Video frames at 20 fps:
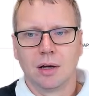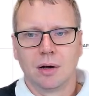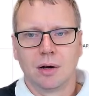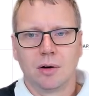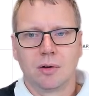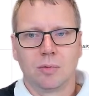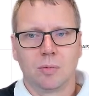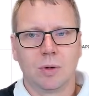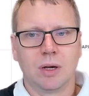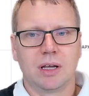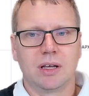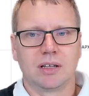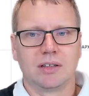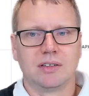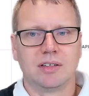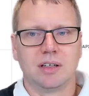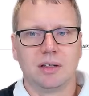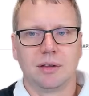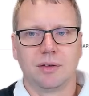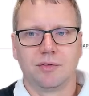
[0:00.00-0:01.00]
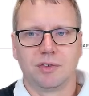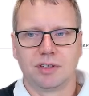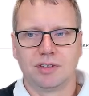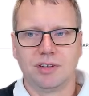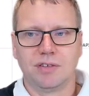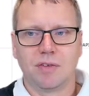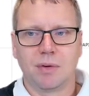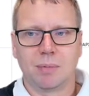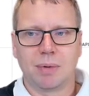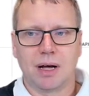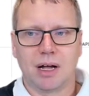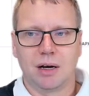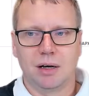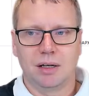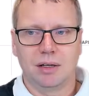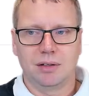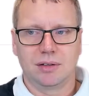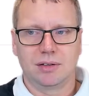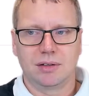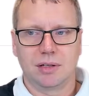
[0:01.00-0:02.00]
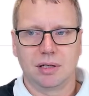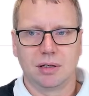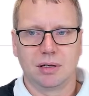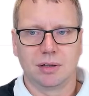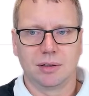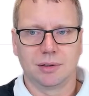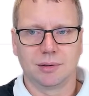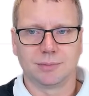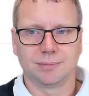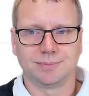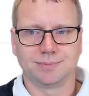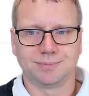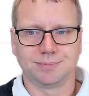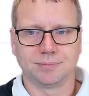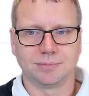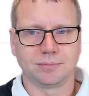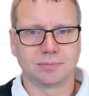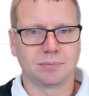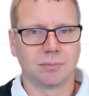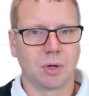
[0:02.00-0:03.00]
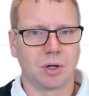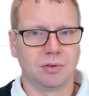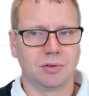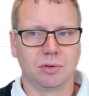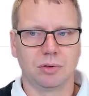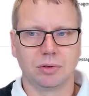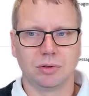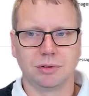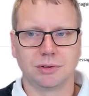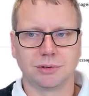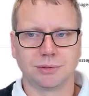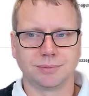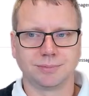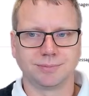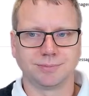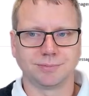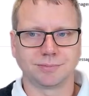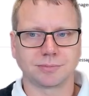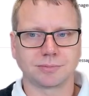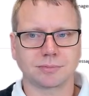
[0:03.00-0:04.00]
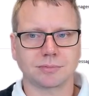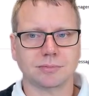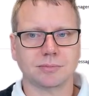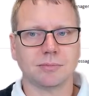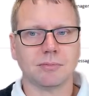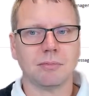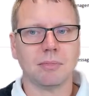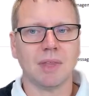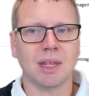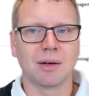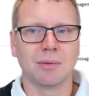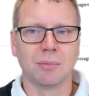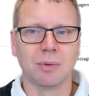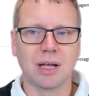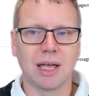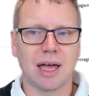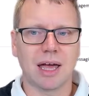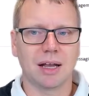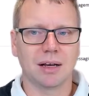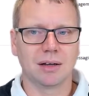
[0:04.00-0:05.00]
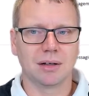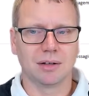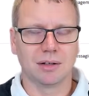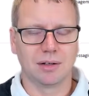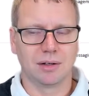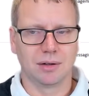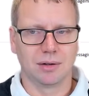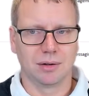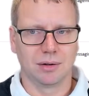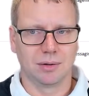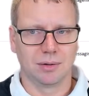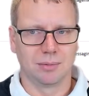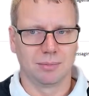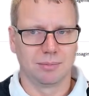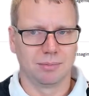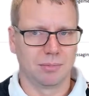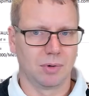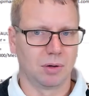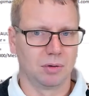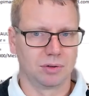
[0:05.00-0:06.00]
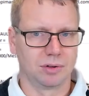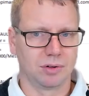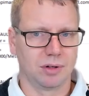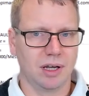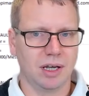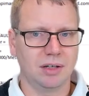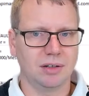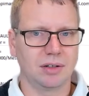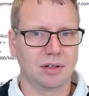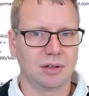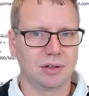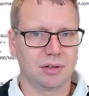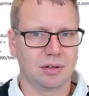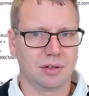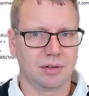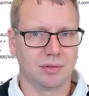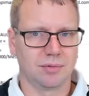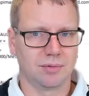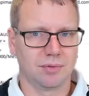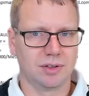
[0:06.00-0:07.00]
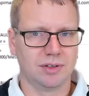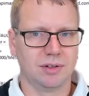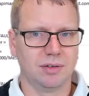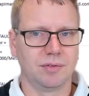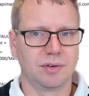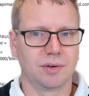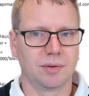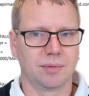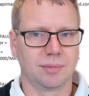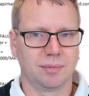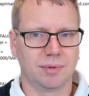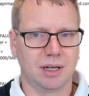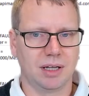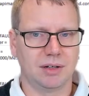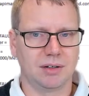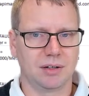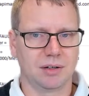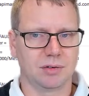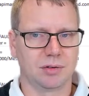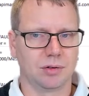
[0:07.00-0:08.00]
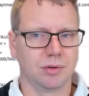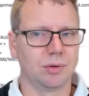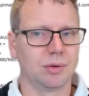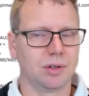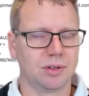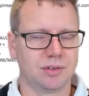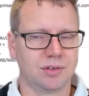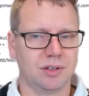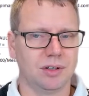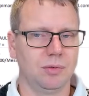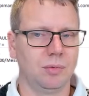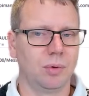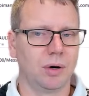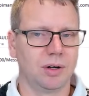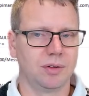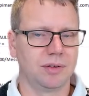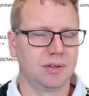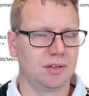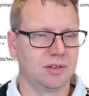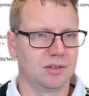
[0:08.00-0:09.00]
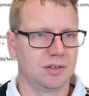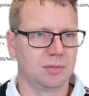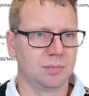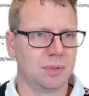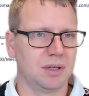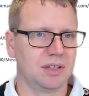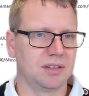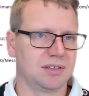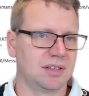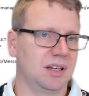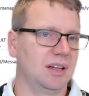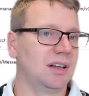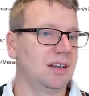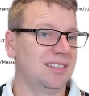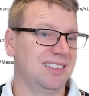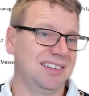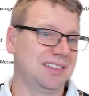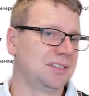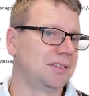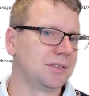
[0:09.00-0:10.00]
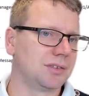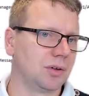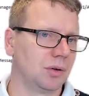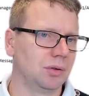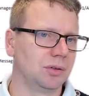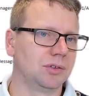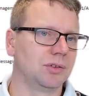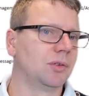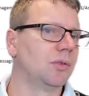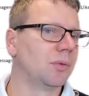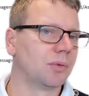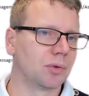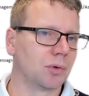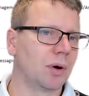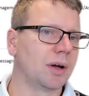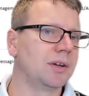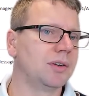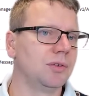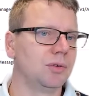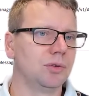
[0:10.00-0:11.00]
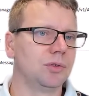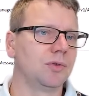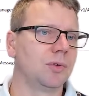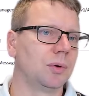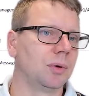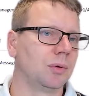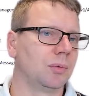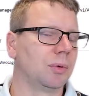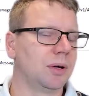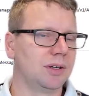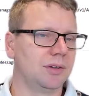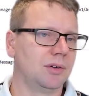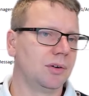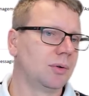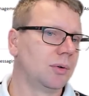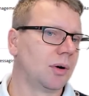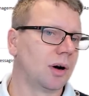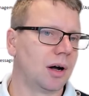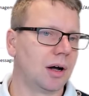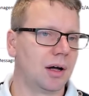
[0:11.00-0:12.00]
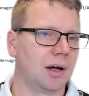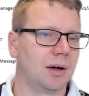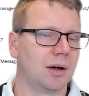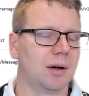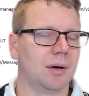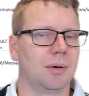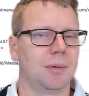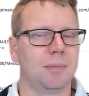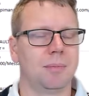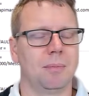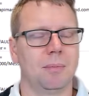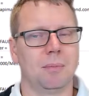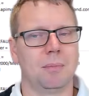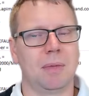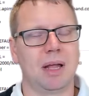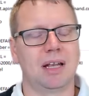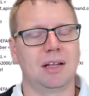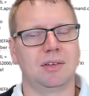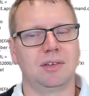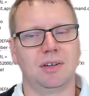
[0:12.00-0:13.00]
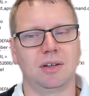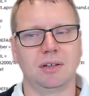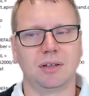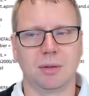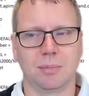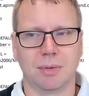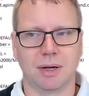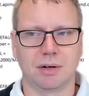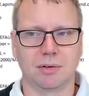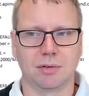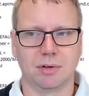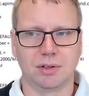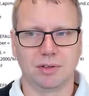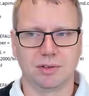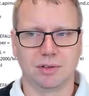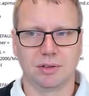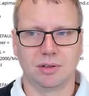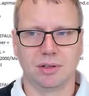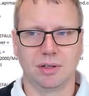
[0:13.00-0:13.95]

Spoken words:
We can see the receiver parties, modules. We added also agent receiver data, so you can see where this is being sent. And this is also quite useful when you are managing the migration.